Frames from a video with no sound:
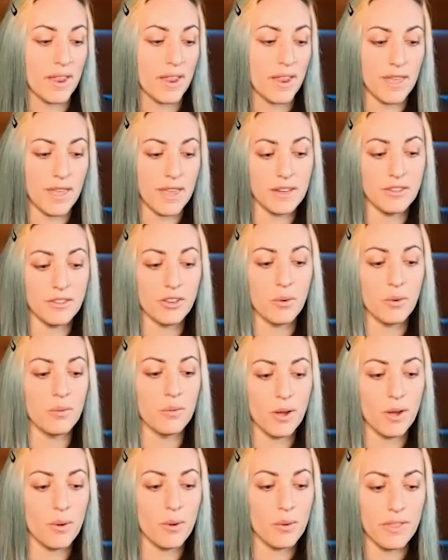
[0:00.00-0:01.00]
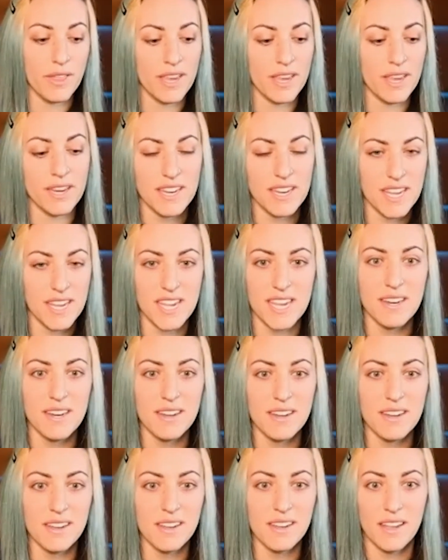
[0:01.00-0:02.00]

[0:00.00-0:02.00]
they don't know they need.